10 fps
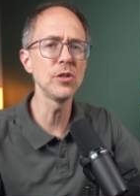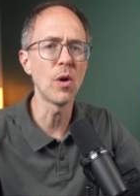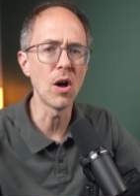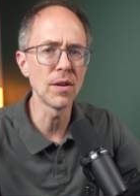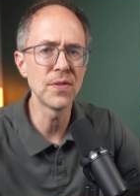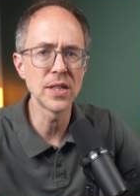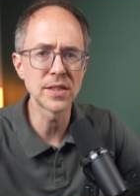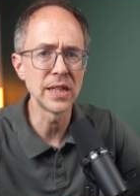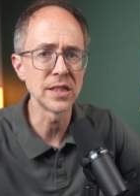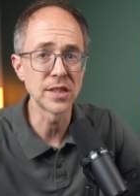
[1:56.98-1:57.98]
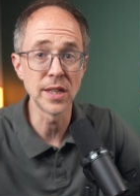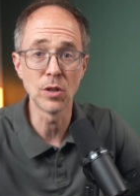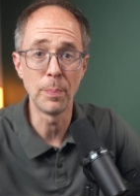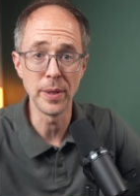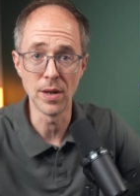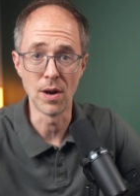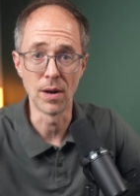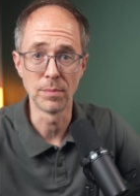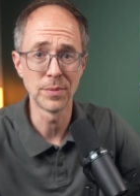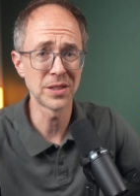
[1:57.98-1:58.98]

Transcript: do all of this in a single PR.